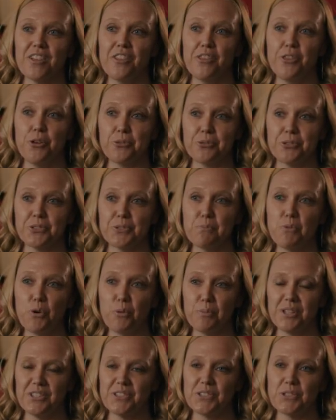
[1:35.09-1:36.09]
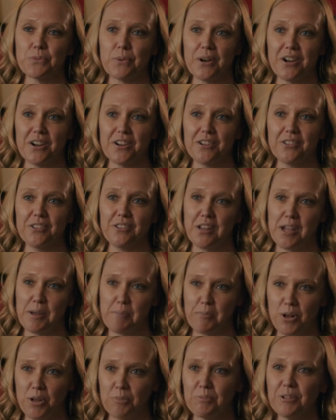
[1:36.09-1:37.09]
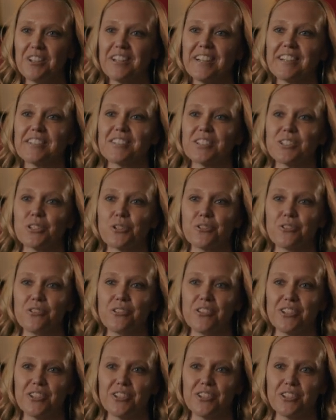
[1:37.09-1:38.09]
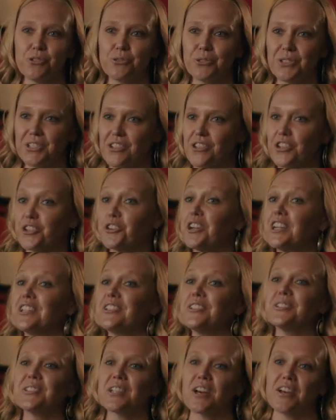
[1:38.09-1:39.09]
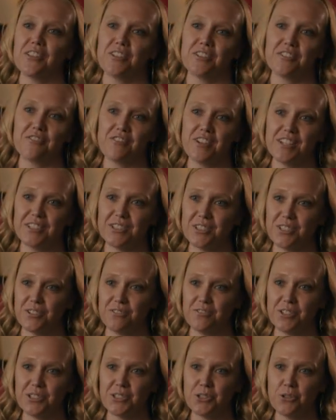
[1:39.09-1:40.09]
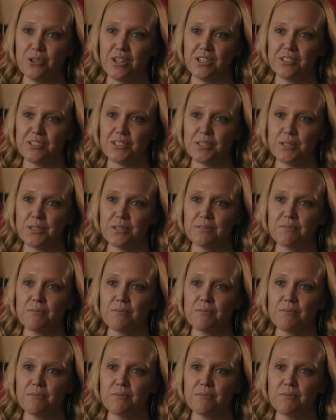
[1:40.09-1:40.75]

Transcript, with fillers: those moments where the light bulb clicks or the you see the grins on the faces of the students